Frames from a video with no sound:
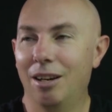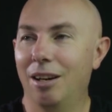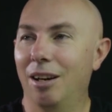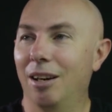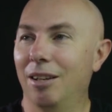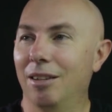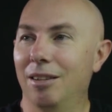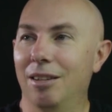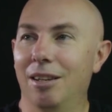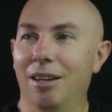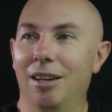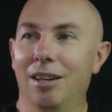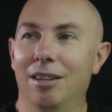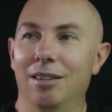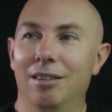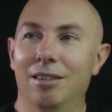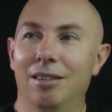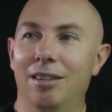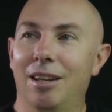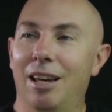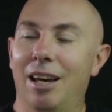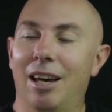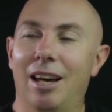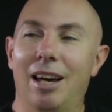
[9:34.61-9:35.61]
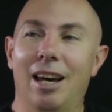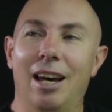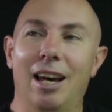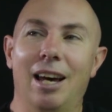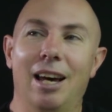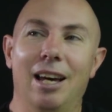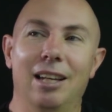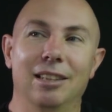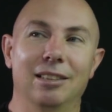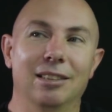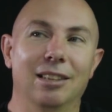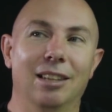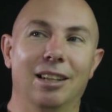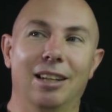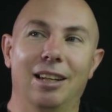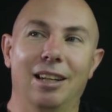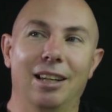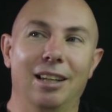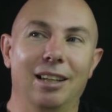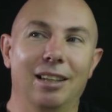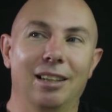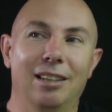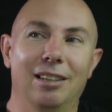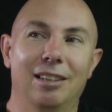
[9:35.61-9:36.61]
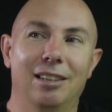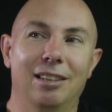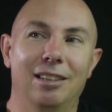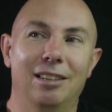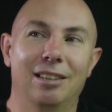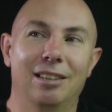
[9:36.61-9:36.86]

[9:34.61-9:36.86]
and then add like